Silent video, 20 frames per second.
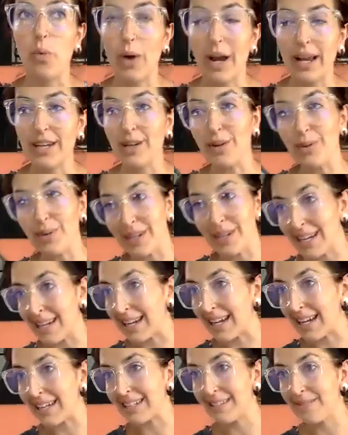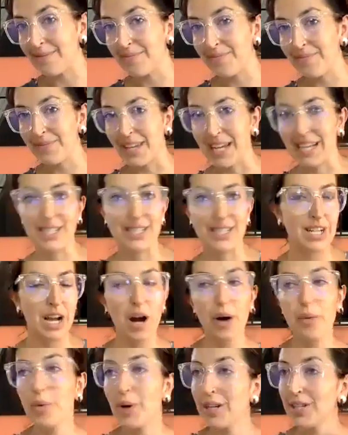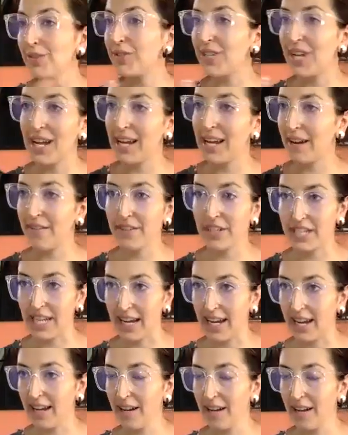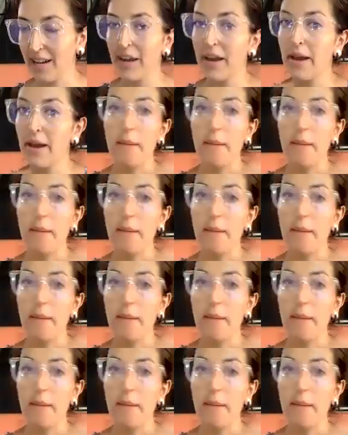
when you need it. It's not one you take every day.